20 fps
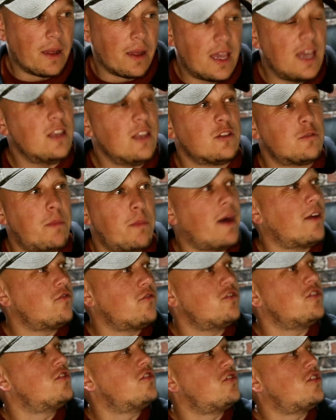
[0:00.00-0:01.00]
Keep those
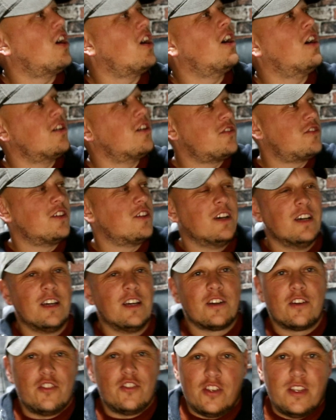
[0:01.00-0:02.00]
batteries charged,
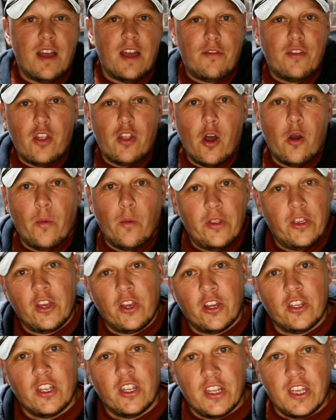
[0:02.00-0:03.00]
because you never know when you're
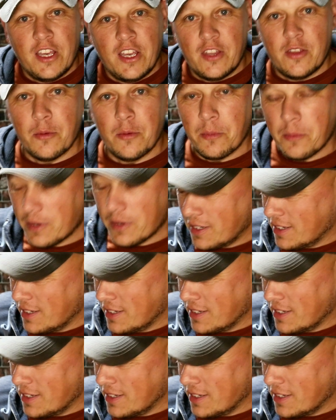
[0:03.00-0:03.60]
going to need them.